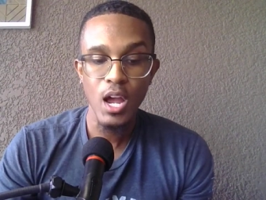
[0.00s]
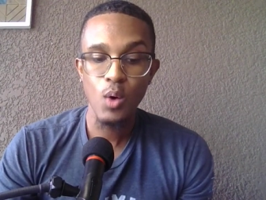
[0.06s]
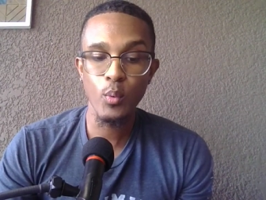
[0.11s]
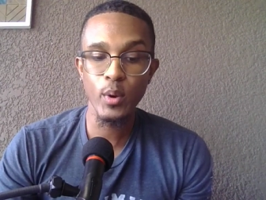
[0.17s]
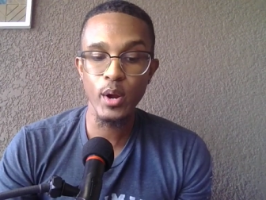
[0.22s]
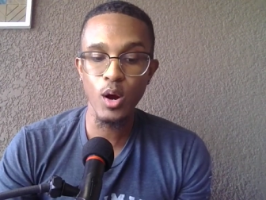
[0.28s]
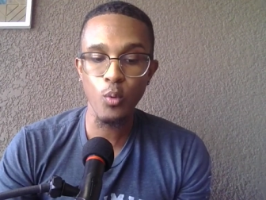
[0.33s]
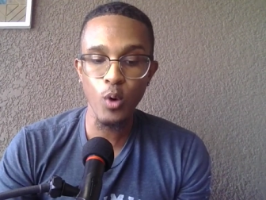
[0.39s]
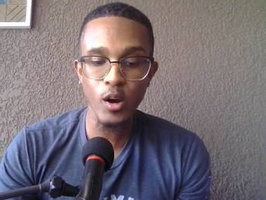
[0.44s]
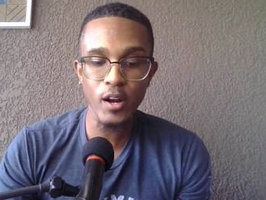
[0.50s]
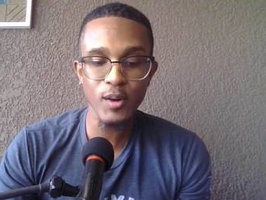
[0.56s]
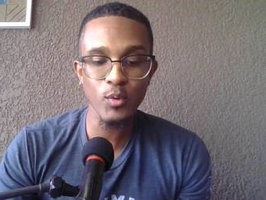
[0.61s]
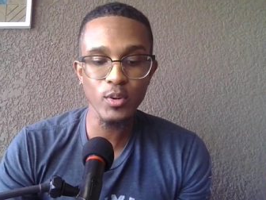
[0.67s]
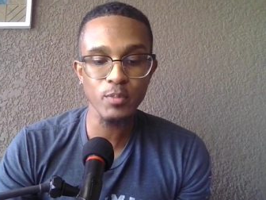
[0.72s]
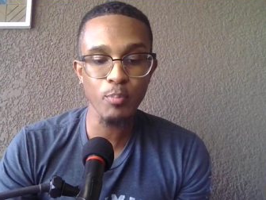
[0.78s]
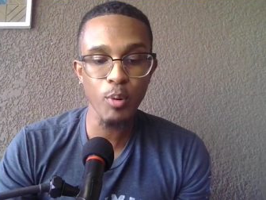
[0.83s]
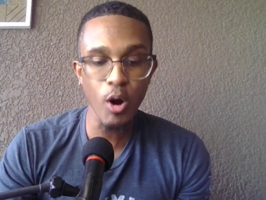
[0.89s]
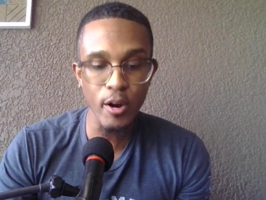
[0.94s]
We are working
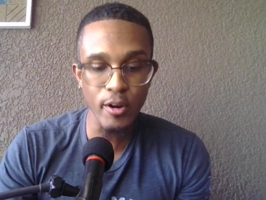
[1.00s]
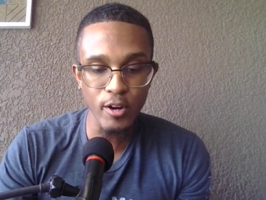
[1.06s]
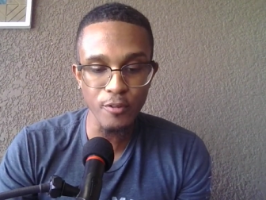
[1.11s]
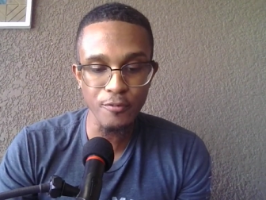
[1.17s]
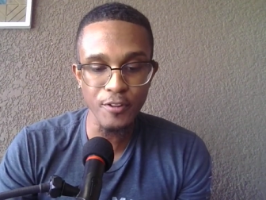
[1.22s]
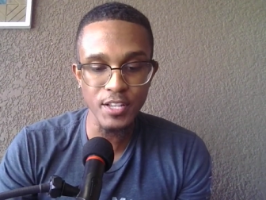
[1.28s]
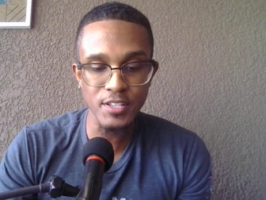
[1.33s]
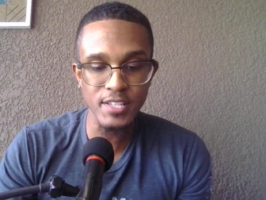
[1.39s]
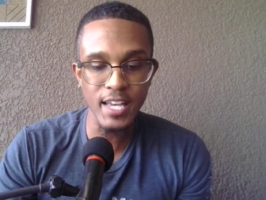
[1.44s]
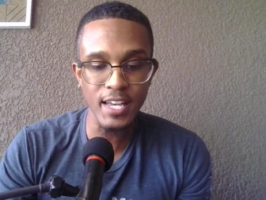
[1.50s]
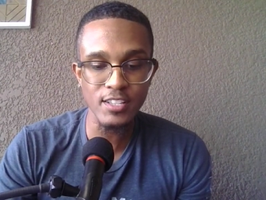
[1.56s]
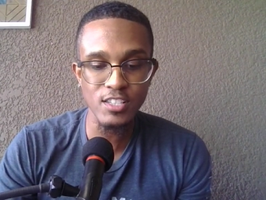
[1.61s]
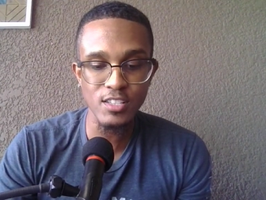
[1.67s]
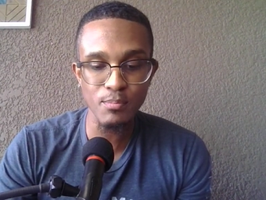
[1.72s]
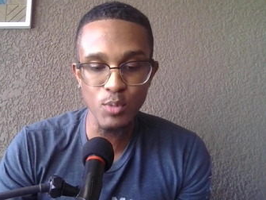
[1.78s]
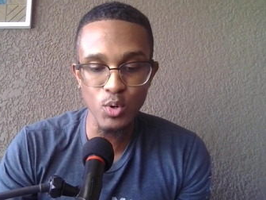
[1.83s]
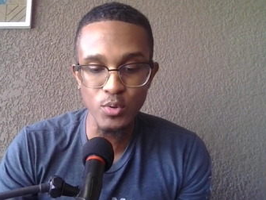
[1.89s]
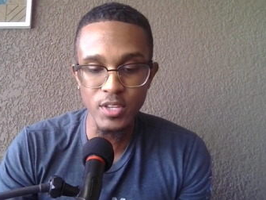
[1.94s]
with partner fintechs,
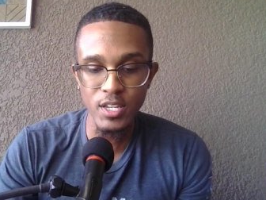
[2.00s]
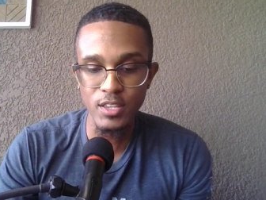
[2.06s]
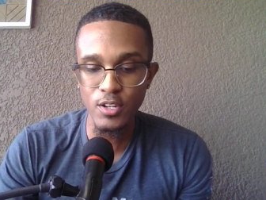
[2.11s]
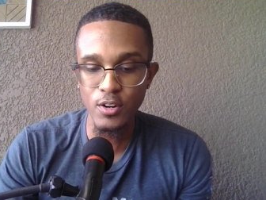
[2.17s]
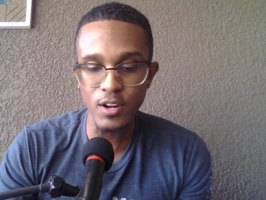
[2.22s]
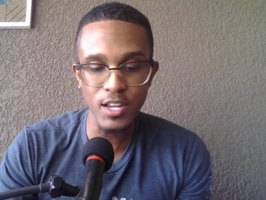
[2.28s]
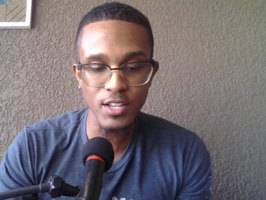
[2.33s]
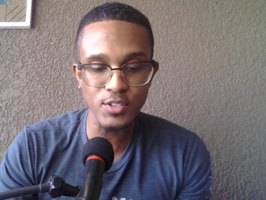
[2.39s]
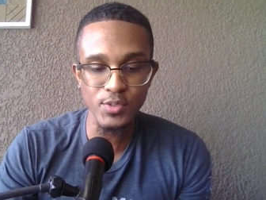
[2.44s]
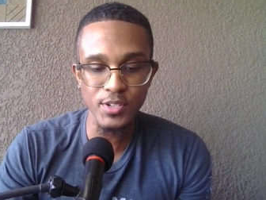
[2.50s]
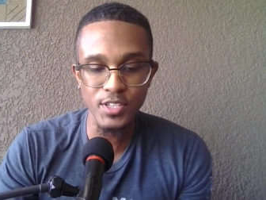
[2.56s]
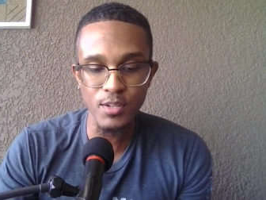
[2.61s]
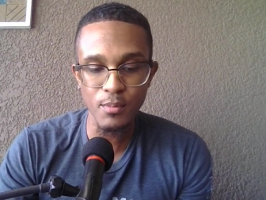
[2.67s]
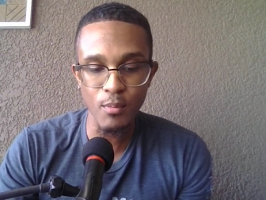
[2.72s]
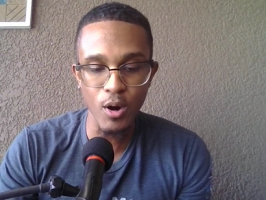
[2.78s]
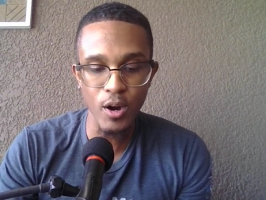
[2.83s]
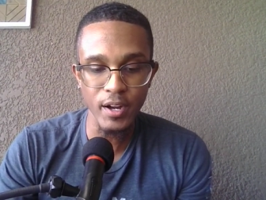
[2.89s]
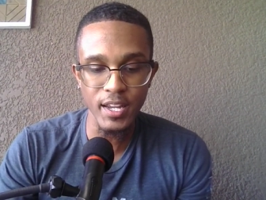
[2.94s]
smoothing their entry to
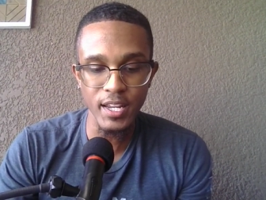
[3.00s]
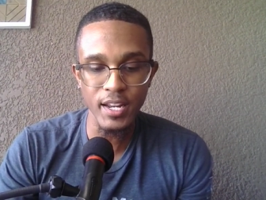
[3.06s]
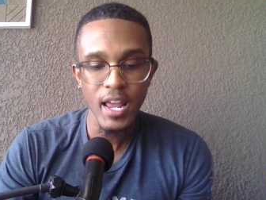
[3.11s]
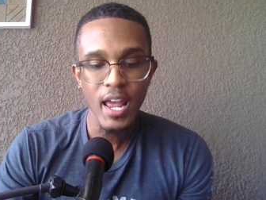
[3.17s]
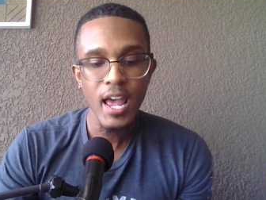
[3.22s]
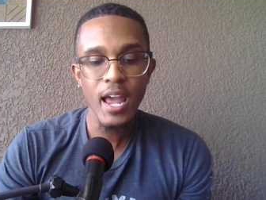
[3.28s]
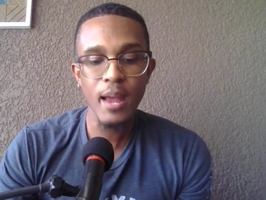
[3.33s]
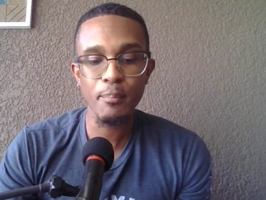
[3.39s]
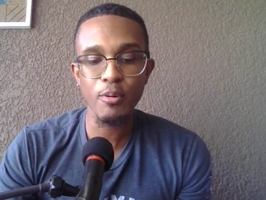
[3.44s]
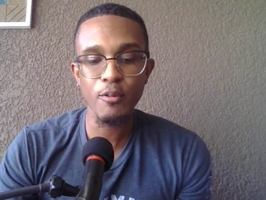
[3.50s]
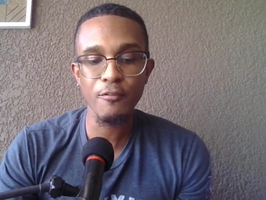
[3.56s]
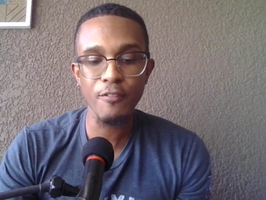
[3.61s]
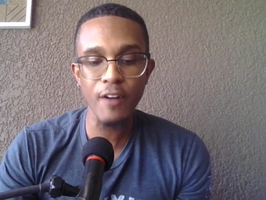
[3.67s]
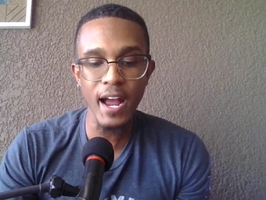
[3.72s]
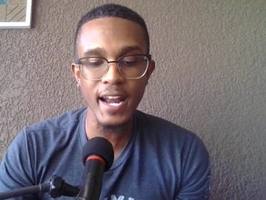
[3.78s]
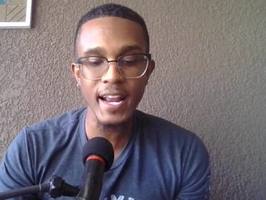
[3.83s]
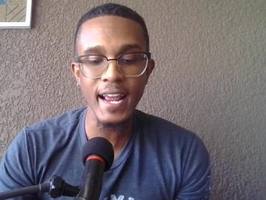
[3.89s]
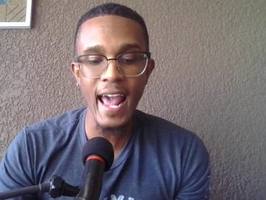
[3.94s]
market and
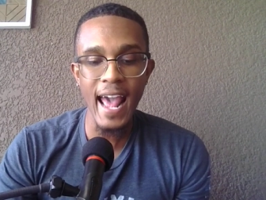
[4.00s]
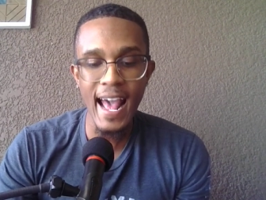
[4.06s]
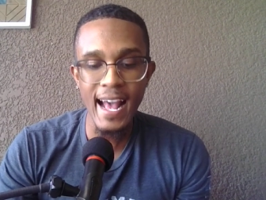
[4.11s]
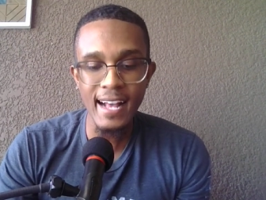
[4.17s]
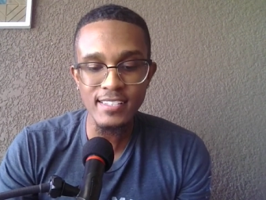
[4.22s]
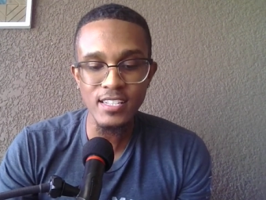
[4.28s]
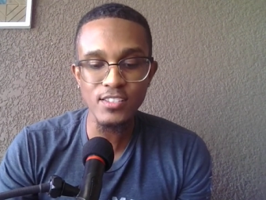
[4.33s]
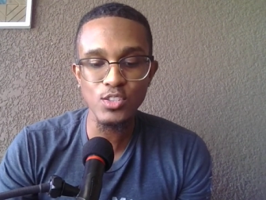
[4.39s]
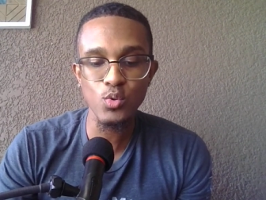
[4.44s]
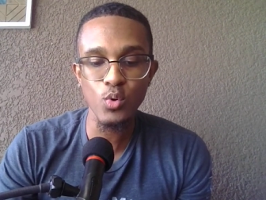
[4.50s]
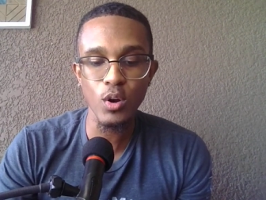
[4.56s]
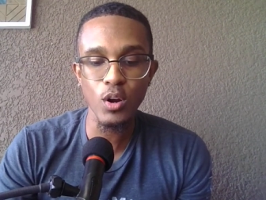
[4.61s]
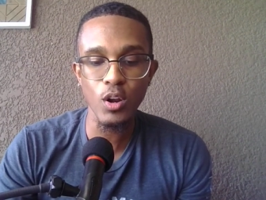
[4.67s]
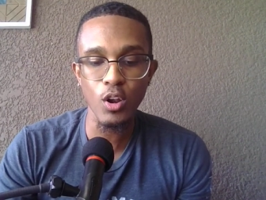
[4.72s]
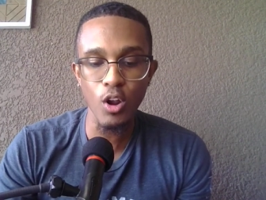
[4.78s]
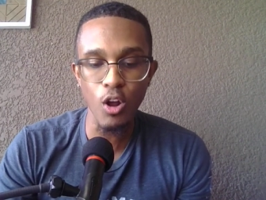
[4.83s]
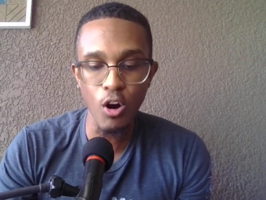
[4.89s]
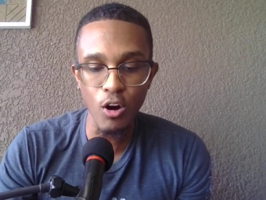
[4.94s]
providing access to a
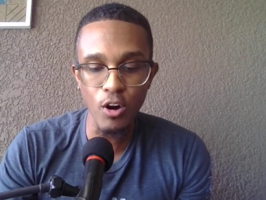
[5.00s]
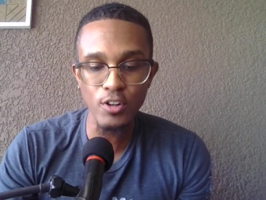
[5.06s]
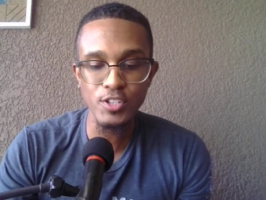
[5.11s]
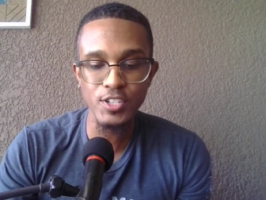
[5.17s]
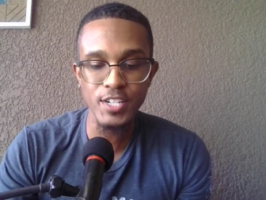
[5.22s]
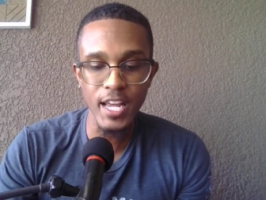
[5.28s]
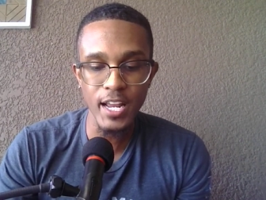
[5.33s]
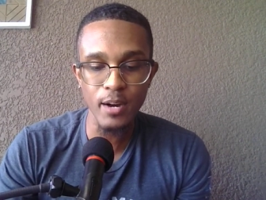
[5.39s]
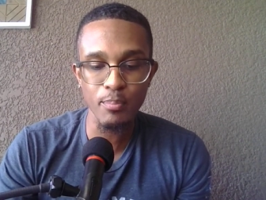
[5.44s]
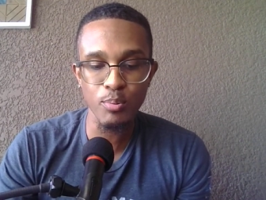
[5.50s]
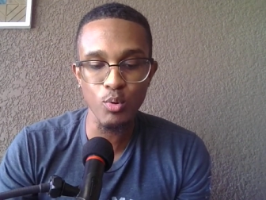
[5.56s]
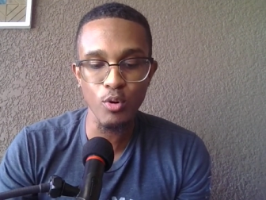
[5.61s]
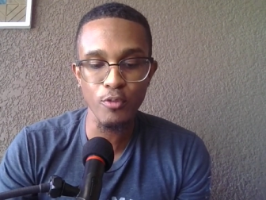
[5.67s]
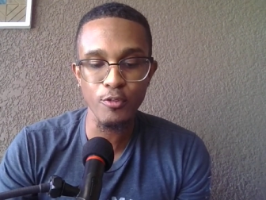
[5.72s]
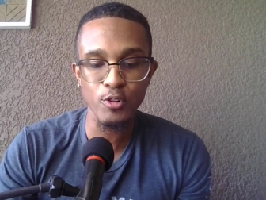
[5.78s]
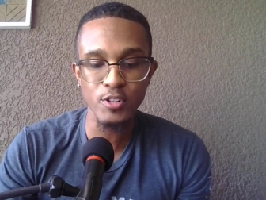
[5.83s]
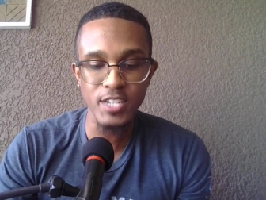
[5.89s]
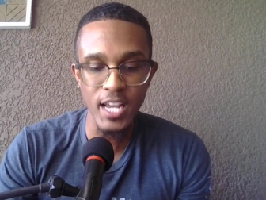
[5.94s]
large data pool
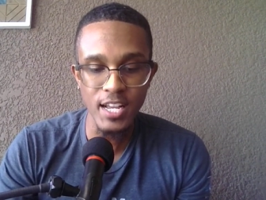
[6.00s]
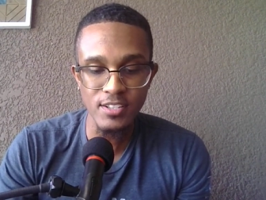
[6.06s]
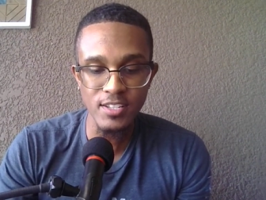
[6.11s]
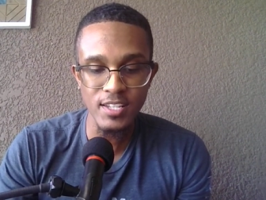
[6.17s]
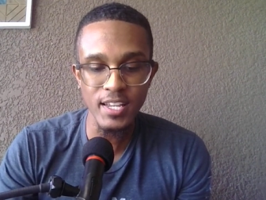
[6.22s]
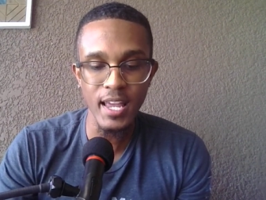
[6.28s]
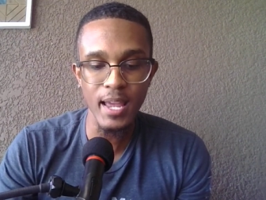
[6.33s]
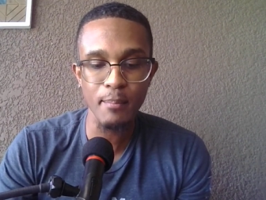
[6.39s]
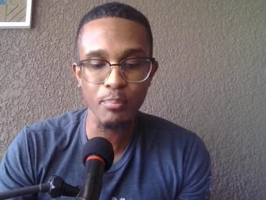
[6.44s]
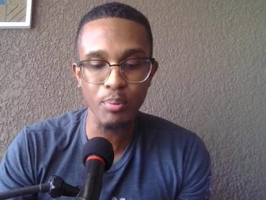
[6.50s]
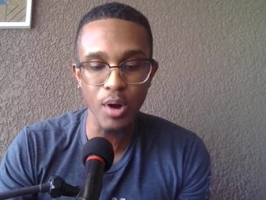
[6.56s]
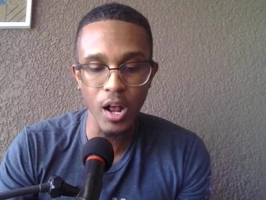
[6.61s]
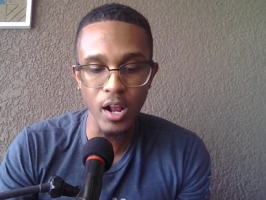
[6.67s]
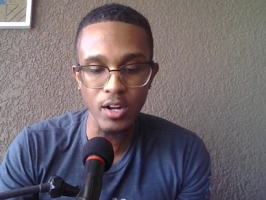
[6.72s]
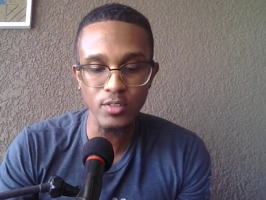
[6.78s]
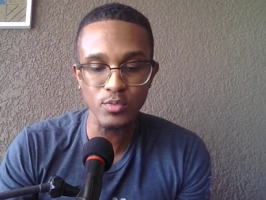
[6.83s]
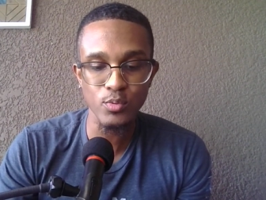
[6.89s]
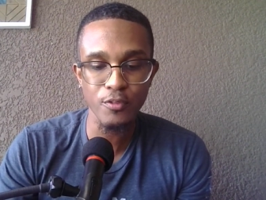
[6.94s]
for testing and
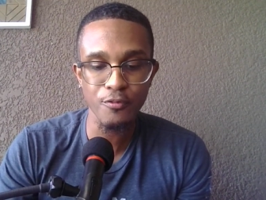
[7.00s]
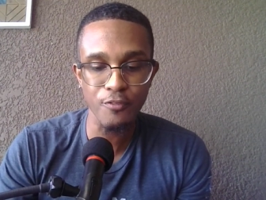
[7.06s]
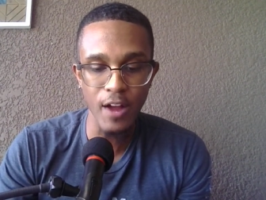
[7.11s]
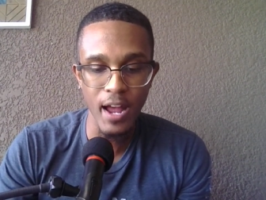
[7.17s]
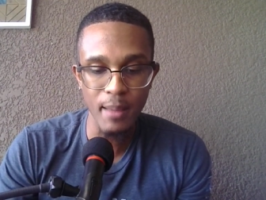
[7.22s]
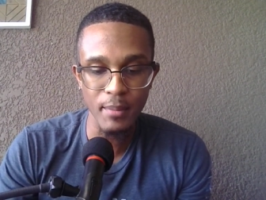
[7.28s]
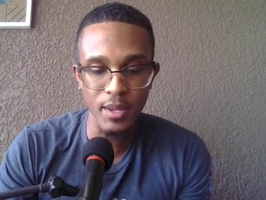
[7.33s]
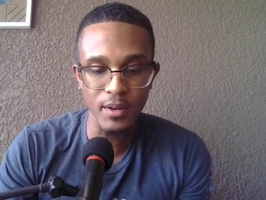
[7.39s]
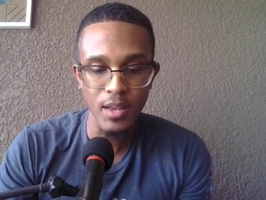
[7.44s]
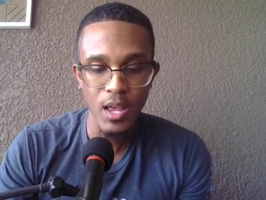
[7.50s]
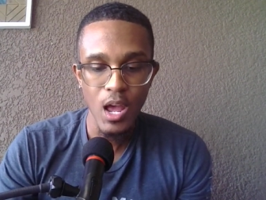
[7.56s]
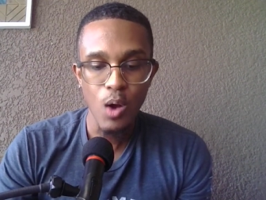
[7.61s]
product refinement,